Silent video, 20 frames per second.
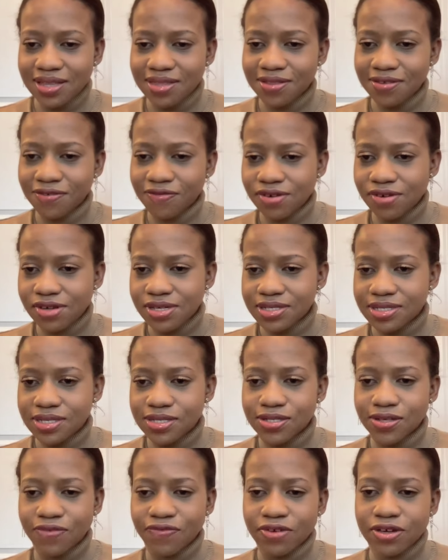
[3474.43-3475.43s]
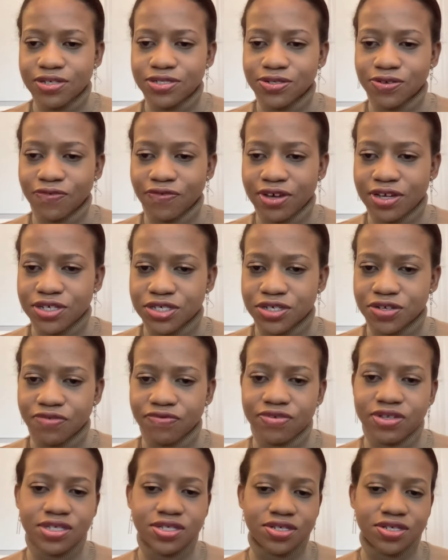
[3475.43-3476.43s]
like the phases of
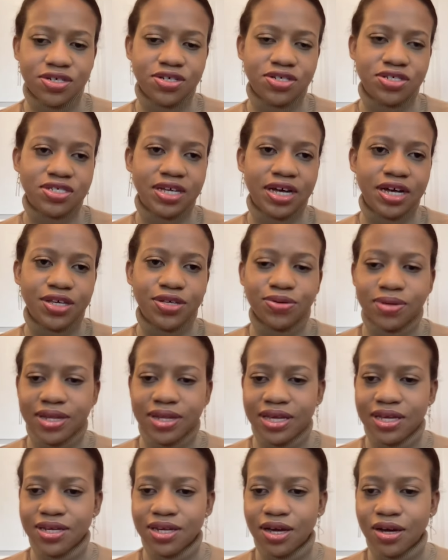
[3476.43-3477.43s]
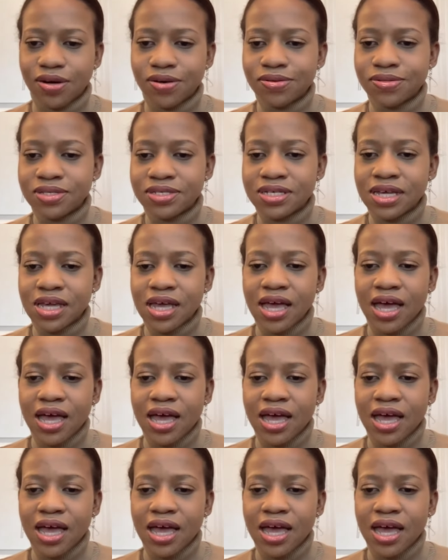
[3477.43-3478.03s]
intervention research that you laid out.